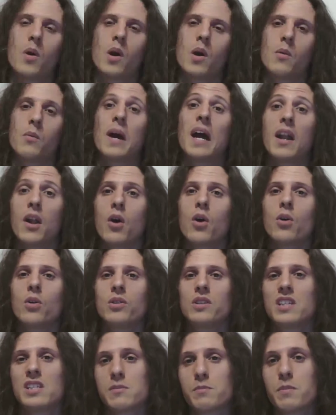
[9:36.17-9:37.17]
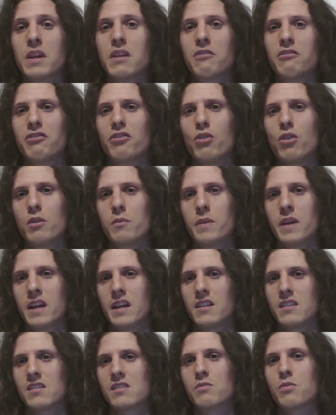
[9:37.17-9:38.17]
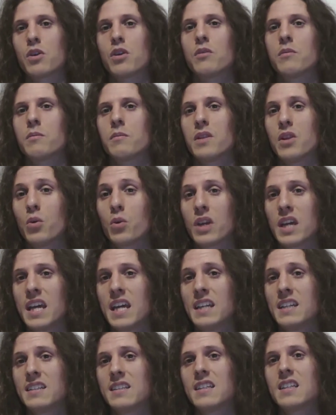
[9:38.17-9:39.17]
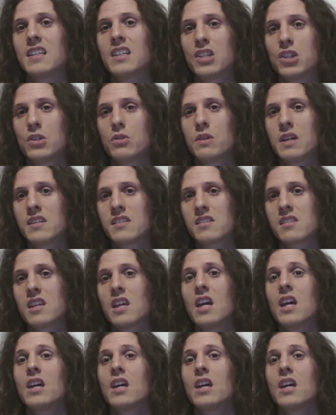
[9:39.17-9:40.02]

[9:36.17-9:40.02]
While all these big four bands were located in the US,